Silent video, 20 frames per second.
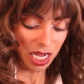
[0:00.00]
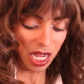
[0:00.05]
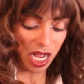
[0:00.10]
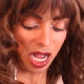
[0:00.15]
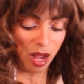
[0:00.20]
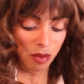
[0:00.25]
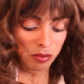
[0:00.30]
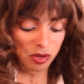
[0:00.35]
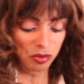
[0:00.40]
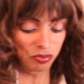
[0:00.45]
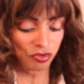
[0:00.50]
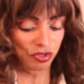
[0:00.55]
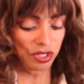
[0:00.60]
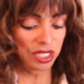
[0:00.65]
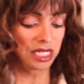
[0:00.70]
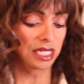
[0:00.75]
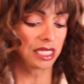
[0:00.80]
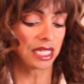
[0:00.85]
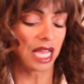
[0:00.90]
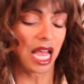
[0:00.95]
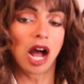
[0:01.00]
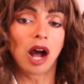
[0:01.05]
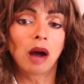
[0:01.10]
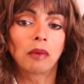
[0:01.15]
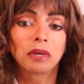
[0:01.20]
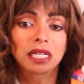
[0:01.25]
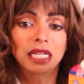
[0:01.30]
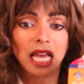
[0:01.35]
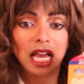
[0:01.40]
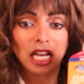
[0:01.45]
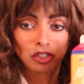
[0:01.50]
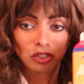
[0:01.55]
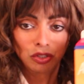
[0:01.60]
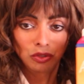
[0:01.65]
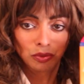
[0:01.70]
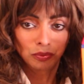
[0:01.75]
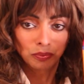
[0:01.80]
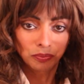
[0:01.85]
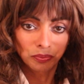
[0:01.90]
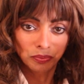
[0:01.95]
the Almond Breeze Almond
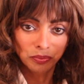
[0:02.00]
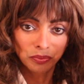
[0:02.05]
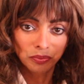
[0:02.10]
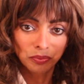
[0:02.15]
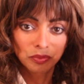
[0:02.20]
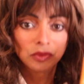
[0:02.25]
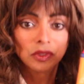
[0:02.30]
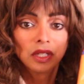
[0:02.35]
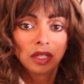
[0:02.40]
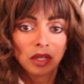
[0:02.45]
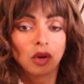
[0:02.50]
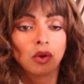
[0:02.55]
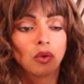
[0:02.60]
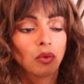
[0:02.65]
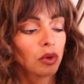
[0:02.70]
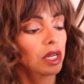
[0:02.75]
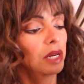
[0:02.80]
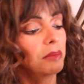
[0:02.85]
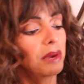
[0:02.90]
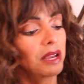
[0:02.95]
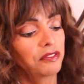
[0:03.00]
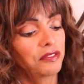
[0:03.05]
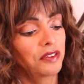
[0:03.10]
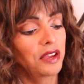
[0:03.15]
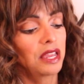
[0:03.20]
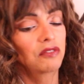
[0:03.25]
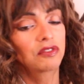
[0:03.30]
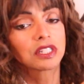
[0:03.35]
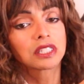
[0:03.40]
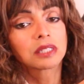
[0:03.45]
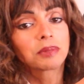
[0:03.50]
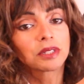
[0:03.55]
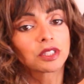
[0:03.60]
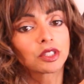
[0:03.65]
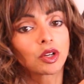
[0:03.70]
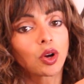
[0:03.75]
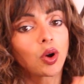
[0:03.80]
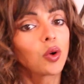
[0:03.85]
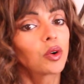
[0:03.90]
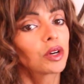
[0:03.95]
Cashew, one of my favorites. But
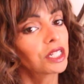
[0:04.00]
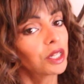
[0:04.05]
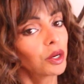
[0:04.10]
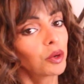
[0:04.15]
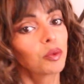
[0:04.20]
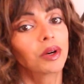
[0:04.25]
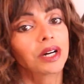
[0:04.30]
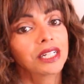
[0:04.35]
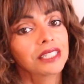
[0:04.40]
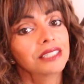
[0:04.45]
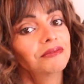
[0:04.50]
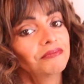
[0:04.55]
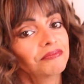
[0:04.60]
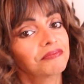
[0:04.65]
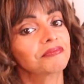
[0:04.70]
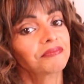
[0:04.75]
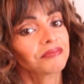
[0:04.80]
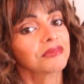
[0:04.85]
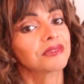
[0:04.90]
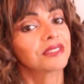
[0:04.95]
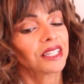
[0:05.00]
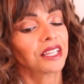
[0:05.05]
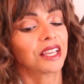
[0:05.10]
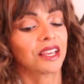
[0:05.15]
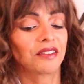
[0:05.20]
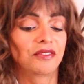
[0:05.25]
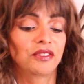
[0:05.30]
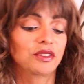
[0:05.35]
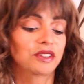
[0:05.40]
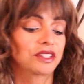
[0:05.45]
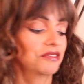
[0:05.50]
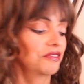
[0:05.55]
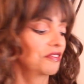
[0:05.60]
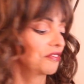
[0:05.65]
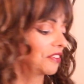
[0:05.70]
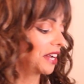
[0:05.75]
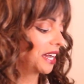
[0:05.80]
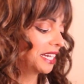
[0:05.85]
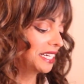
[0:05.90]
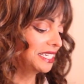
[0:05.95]
the coconut one, if you can
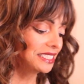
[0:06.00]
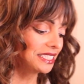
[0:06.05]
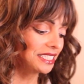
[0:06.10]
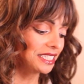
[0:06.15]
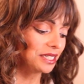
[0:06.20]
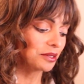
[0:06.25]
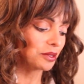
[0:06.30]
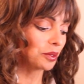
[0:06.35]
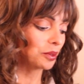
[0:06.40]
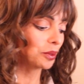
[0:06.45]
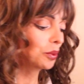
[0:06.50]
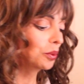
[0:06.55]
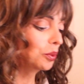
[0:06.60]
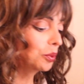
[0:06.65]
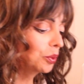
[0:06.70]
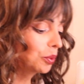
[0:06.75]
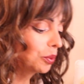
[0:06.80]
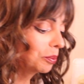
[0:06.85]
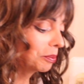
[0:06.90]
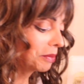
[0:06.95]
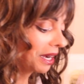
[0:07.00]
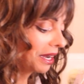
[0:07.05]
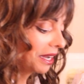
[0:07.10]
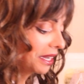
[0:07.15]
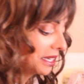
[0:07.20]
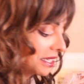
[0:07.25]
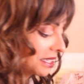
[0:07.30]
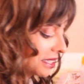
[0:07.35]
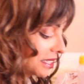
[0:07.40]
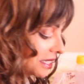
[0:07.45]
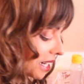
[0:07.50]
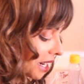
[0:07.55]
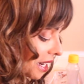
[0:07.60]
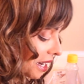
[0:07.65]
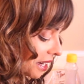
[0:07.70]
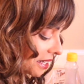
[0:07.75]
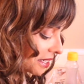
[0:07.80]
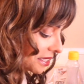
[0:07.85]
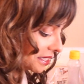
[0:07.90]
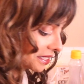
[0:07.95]
find it, oh my
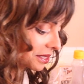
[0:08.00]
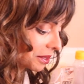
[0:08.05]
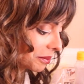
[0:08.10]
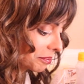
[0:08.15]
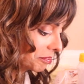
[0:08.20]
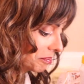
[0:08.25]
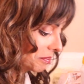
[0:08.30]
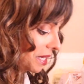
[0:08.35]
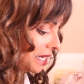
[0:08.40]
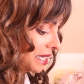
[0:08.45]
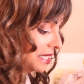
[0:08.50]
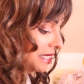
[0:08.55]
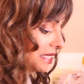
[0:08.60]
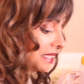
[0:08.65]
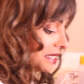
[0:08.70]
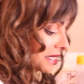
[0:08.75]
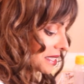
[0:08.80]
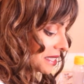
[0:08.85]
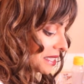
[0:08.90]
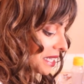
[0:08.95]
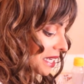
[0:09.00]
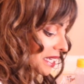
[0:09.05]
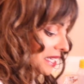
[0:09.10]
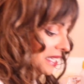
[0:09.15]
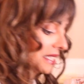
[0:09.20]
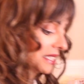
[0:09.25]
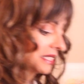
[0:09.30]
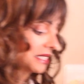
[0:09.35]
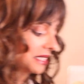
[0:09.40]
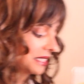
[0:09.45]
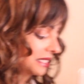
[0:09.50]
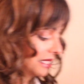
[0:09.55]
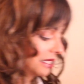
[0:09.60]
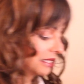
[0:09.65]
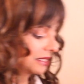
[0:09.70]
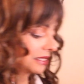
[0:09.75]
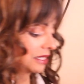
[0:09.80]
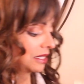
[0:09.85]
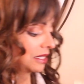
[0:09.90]
god, it's amazing.